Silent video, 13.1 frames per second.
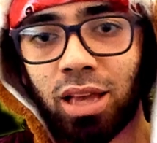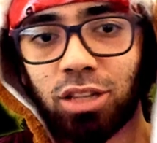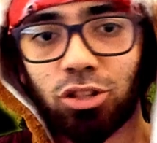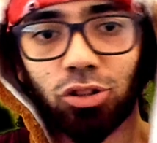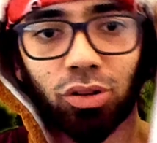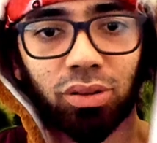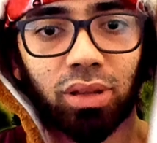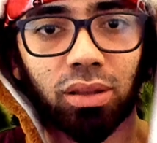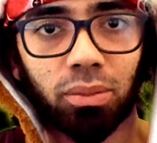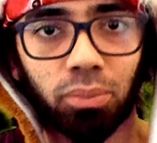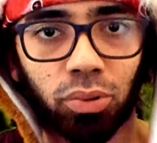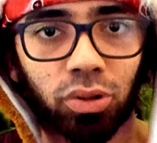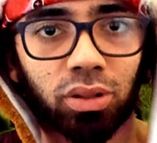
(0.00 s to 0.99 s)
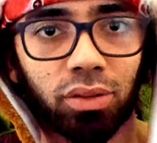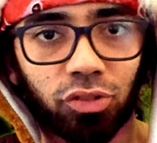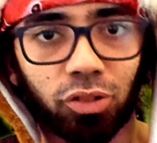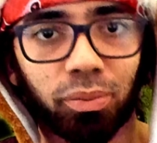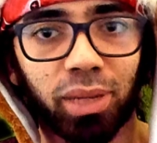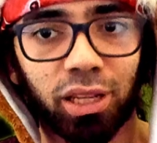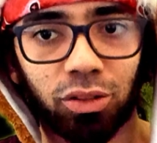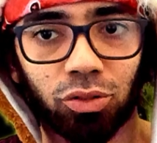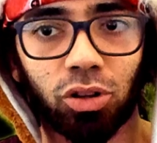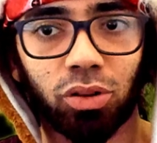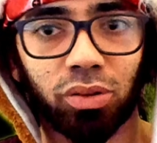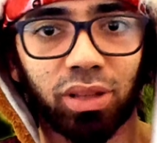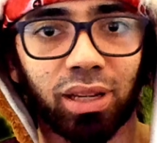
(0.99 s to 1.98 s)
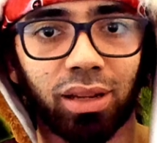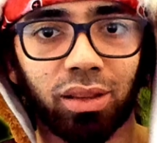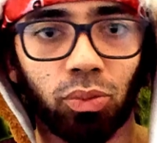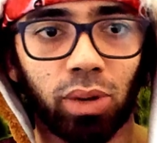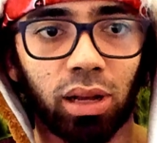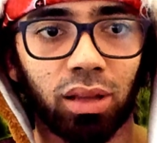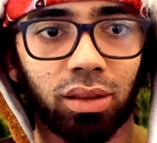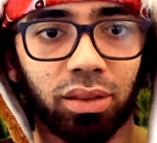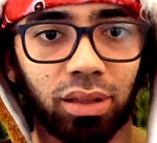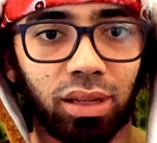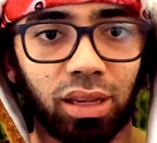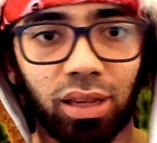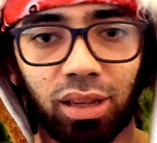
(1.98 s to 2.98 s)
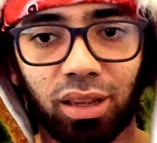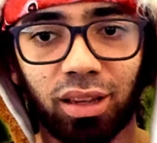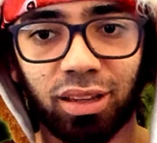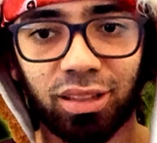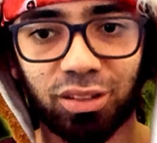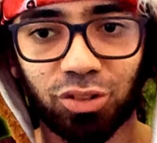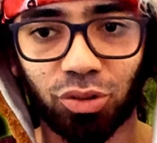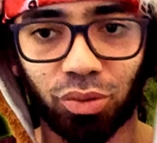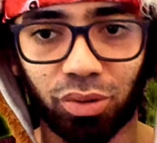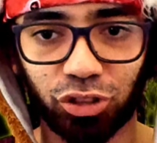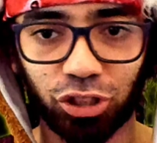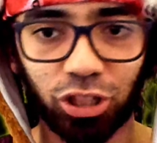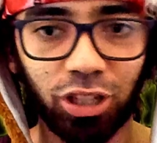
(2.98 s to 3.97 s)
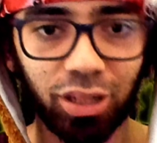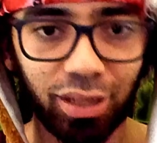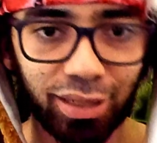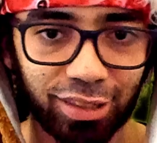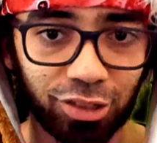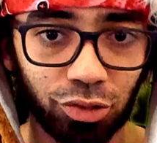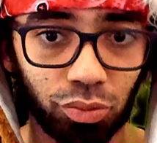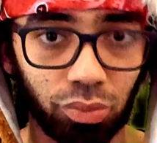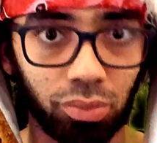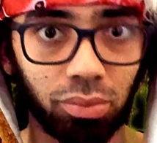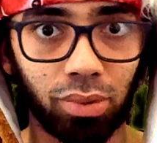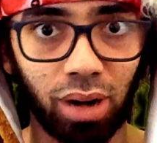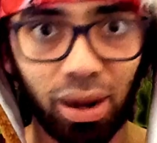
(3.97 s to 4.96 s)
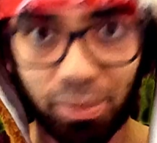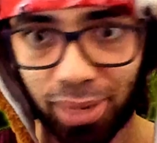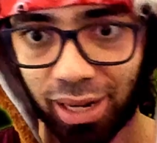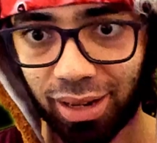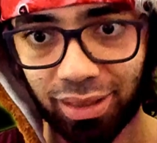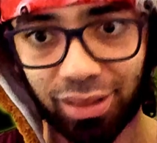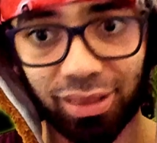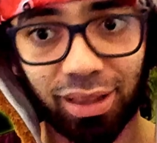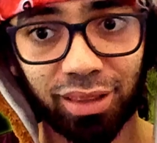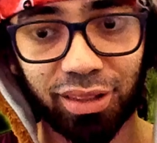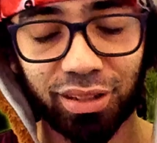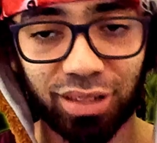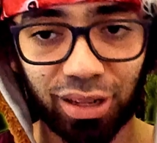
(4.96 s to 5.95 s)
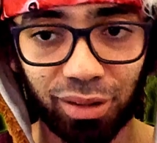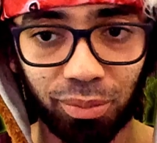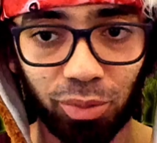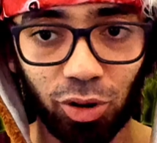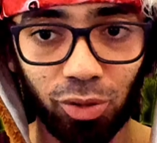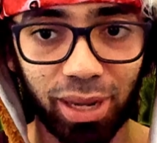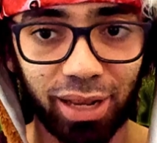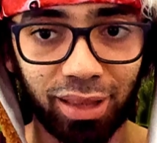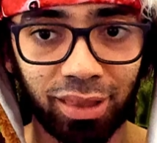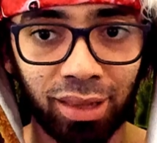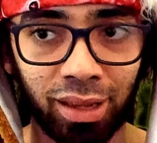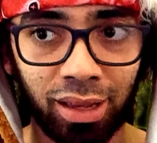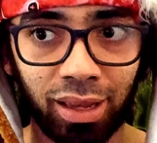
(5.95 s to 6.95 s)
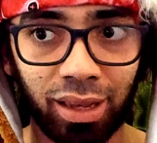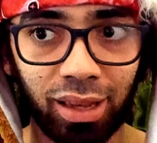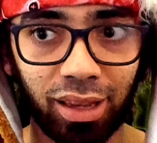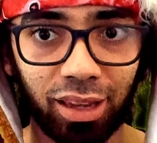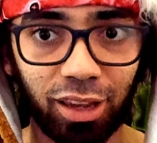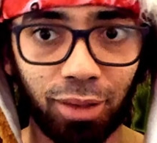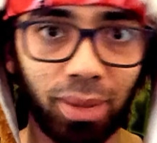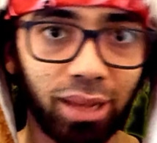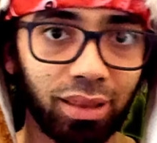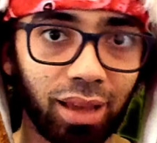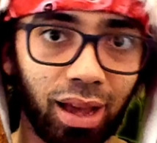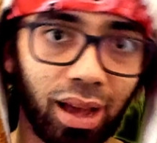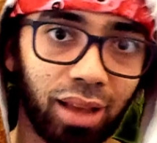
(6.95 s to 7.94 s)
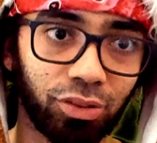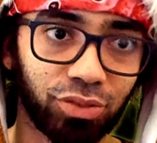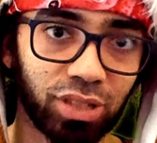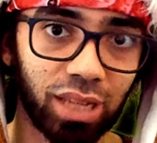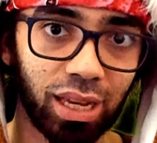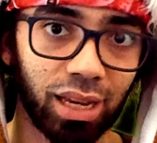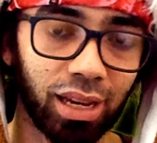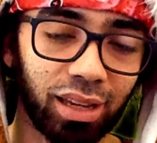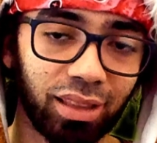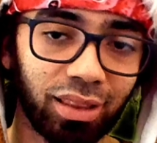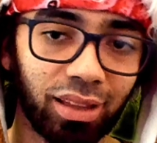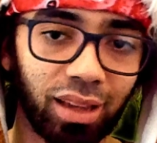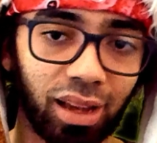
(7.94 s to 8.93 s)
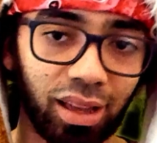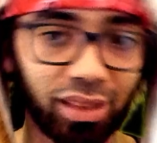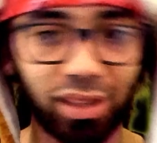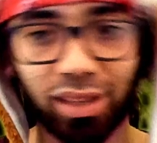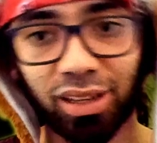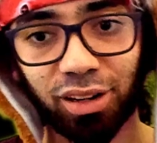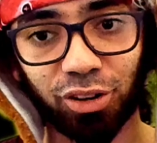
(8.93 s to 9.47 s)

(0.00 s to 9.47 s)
not that important for me to know that well he eats or she eats ramen in that exact moment. He made a hand of sand, and then later